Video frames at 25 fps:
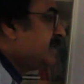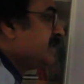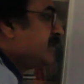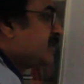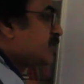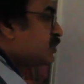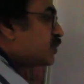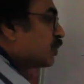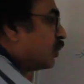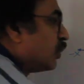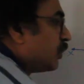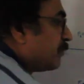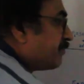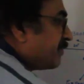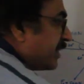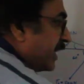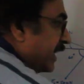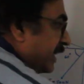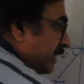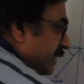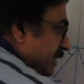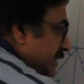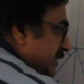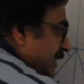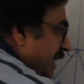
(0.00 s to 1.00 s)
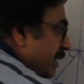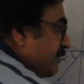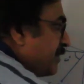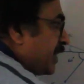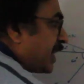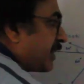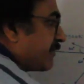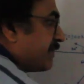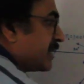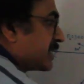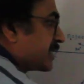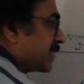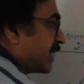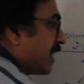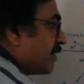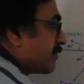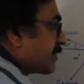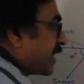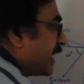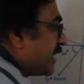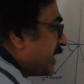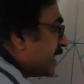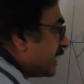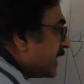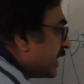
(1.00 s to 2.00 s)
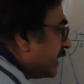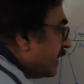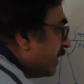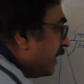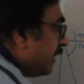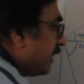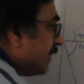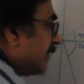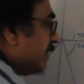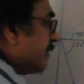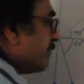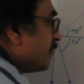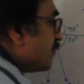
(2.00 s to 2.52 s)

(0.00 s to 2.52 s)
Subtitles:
So in the same equation I am writing here,